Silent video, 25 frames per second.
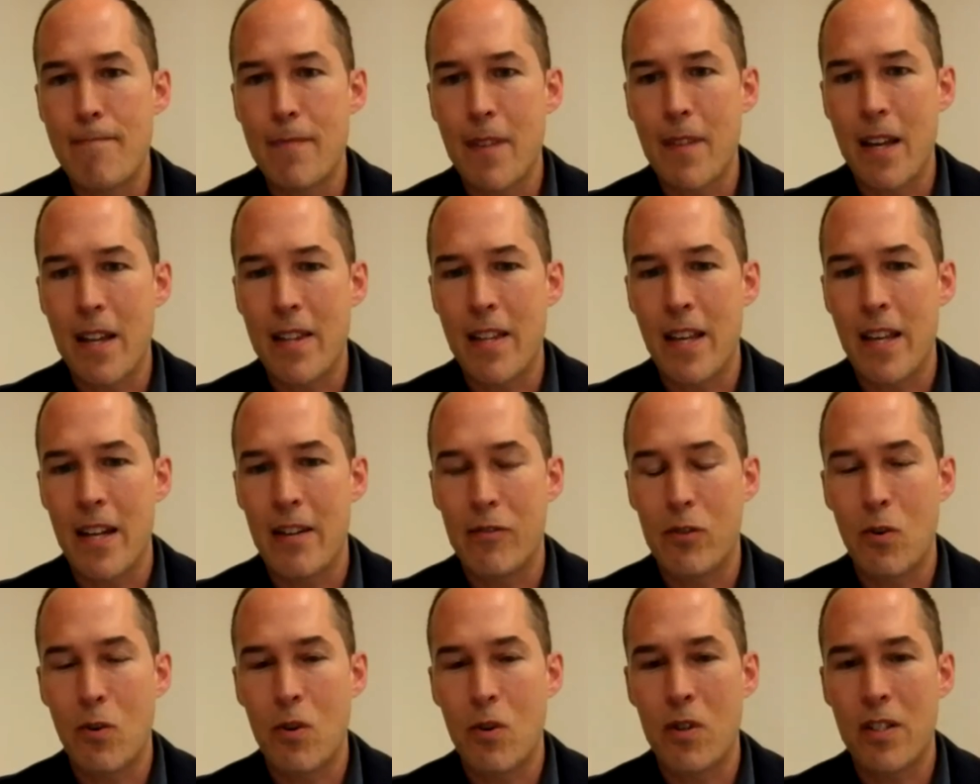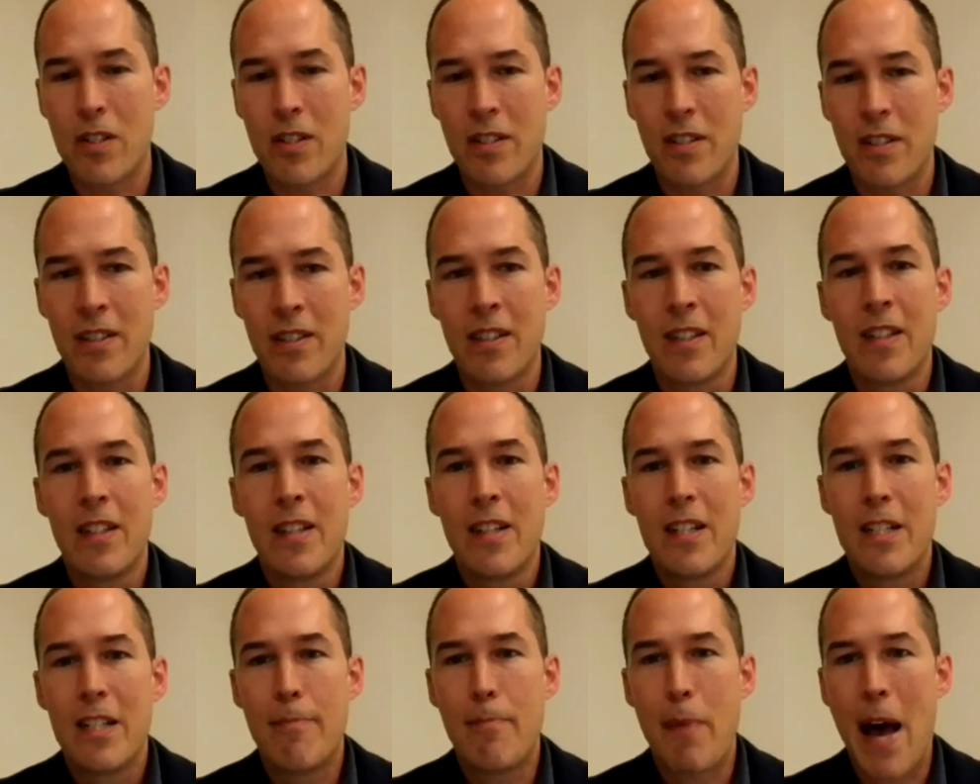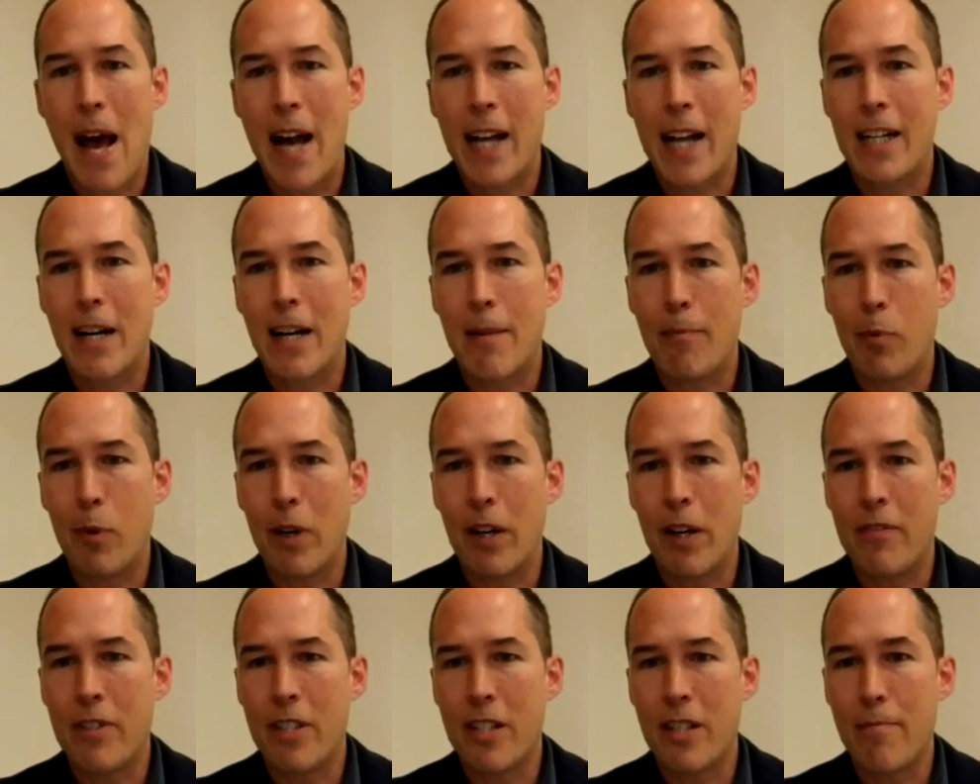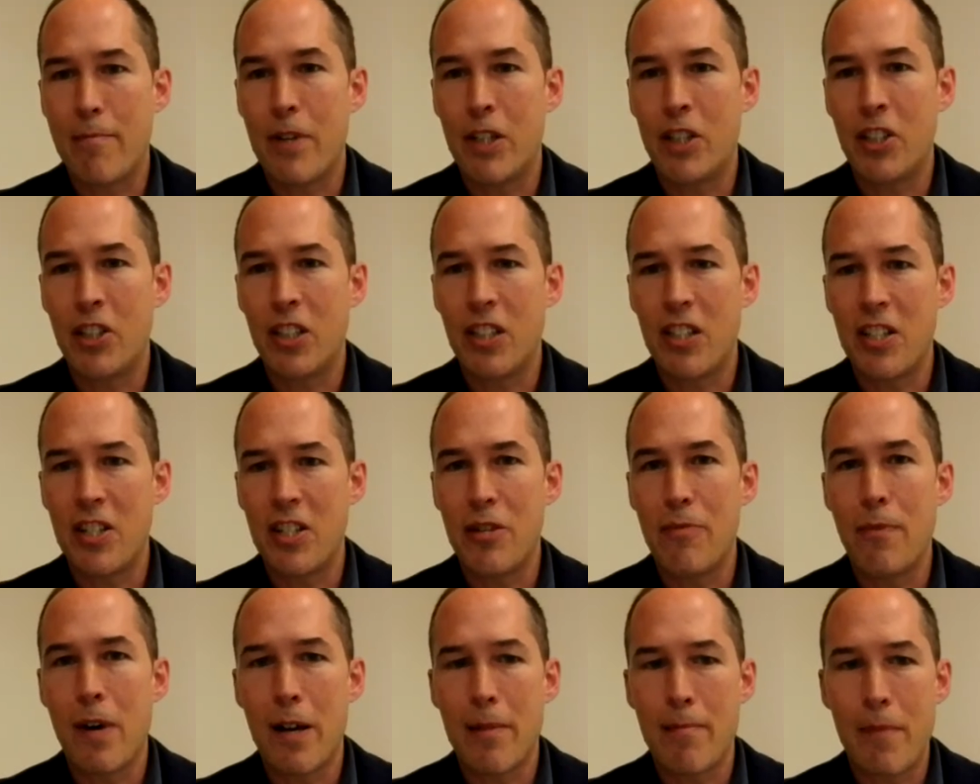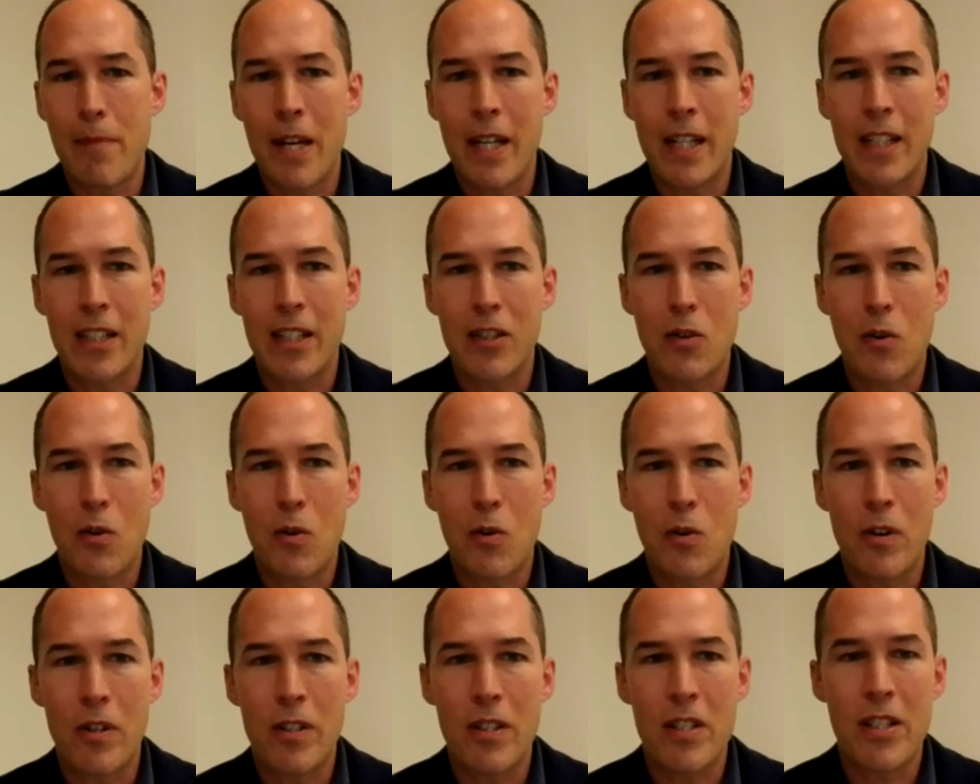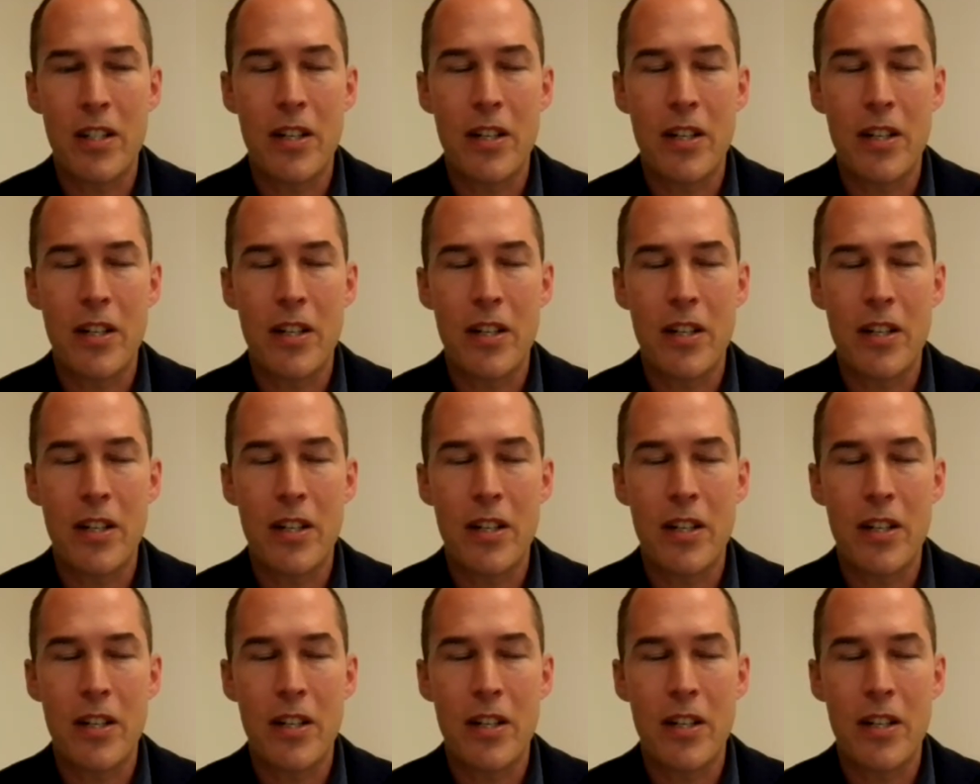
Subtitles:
then of course to back up whatever submissions you might make in court.